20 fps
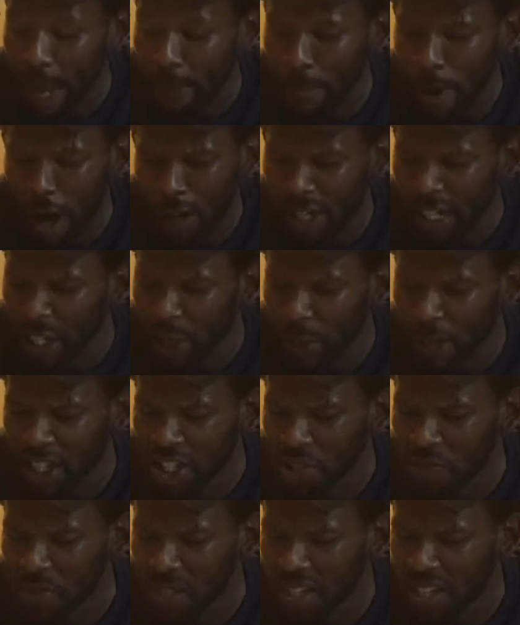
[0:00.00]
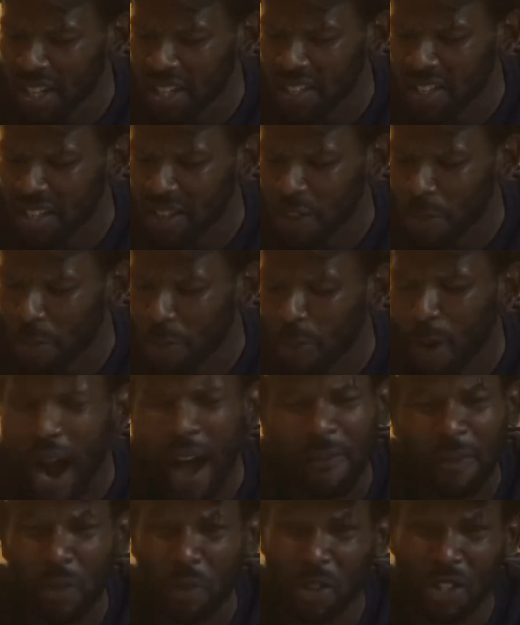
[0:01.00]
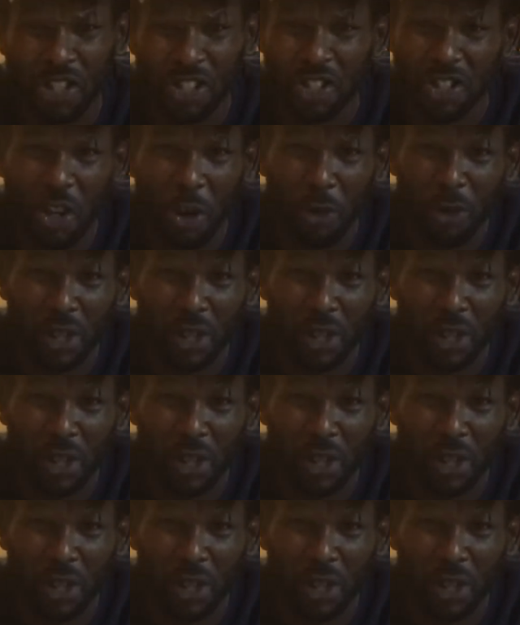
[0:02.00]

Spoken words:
I bought it anyway just because the profit was just so